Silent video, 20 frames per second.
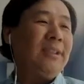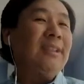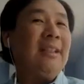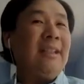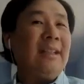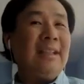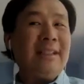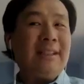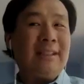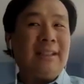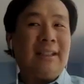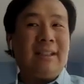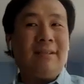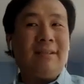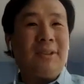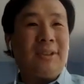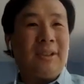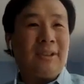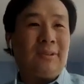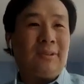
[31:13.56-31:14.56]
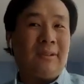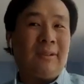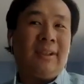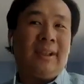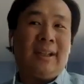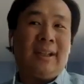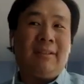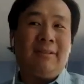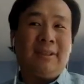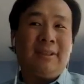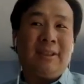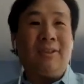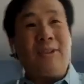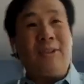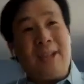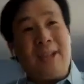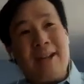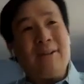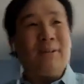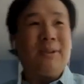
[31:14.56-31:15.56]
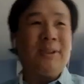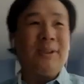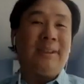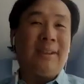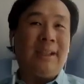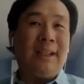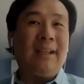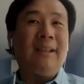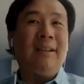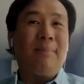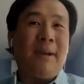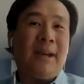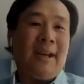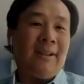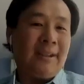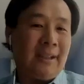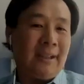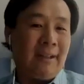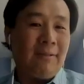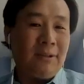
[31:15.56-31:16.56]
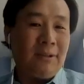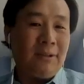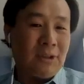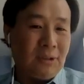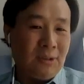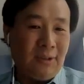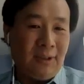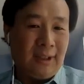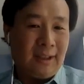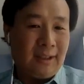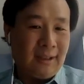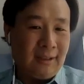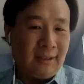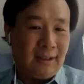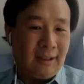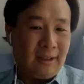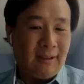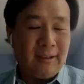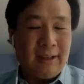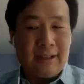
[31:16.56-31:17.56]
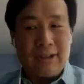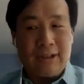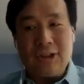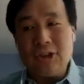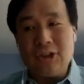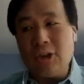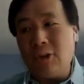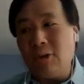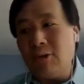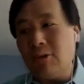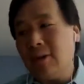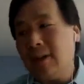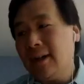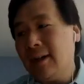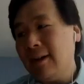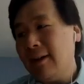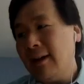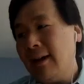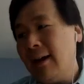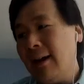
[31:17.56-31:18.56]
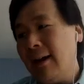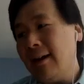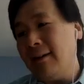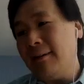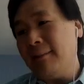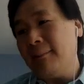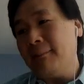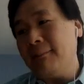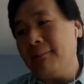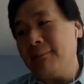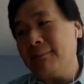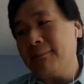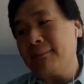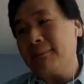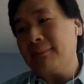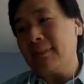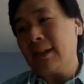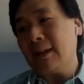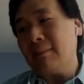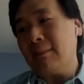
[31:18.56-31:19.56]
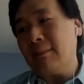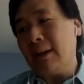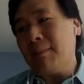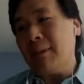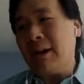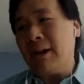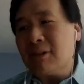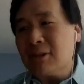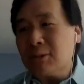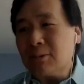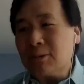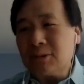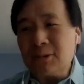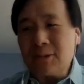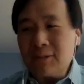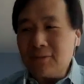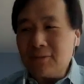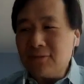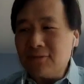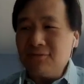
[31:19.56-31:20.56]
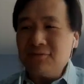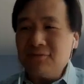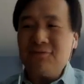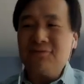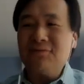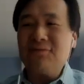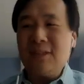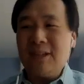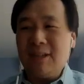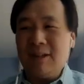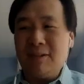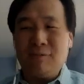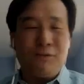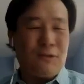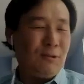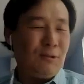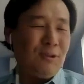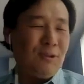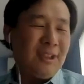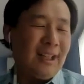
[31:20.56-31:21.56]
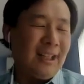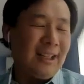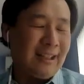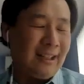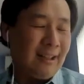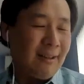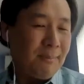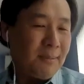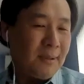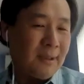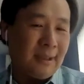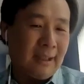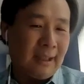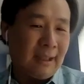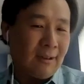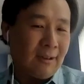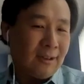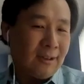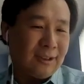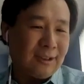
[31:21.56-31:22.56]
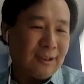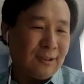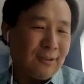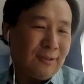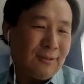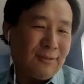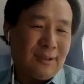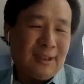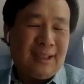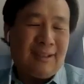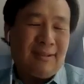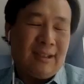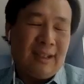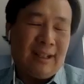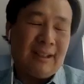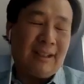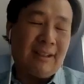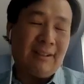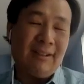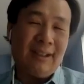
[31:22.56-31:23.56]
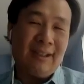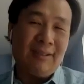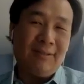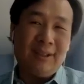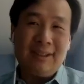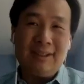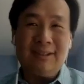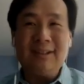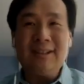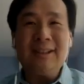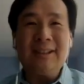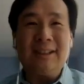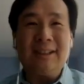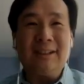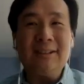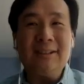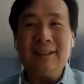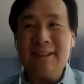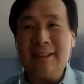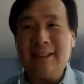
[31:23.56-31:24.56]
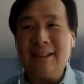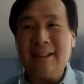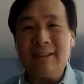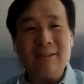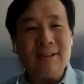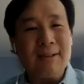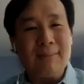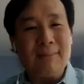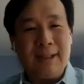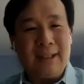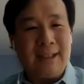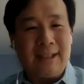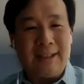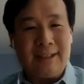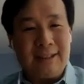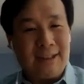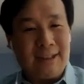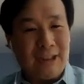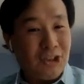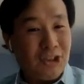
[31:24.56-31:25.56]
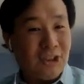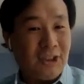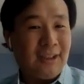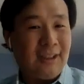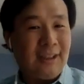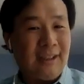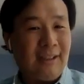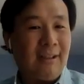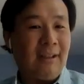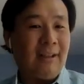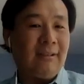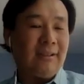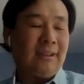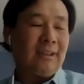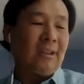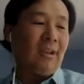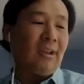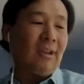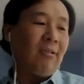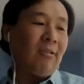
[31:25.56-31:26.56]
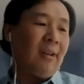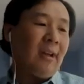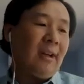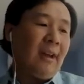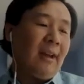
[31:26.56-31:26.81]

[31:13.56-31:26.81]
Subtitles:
easy. It was just sort of like, it was either that or stay the path that I was doing, And so my parents were sort of confused, I think, but like also like, they were like, well, you're an adult and like, you can make that decision, So,